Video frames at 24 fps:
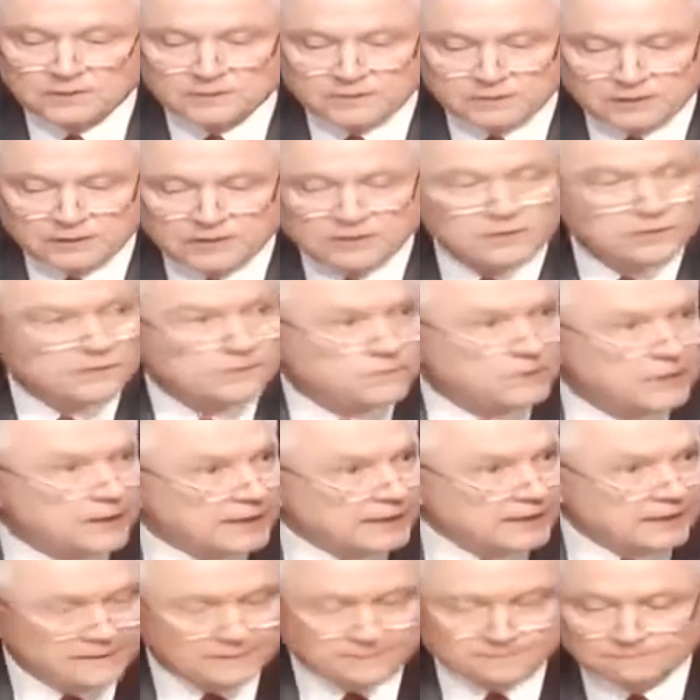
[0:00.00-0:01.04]
Senator
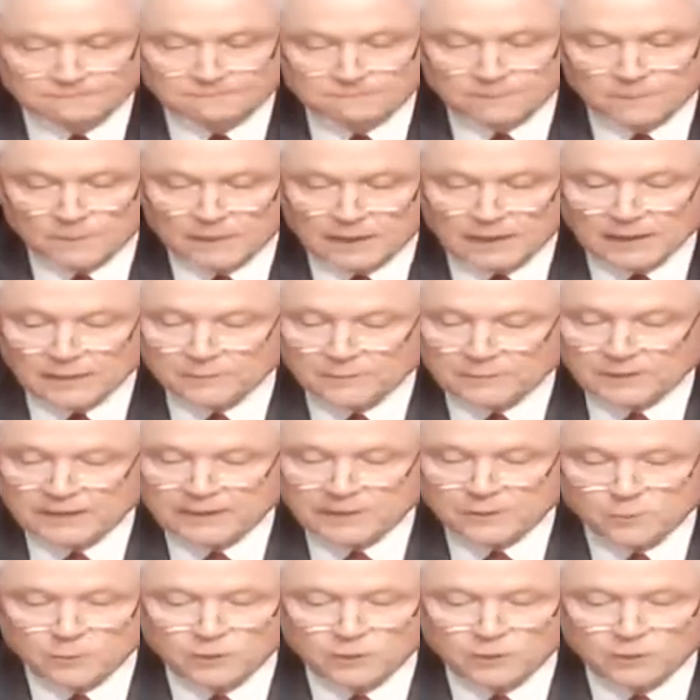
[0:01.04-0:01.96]
Franken, I'm not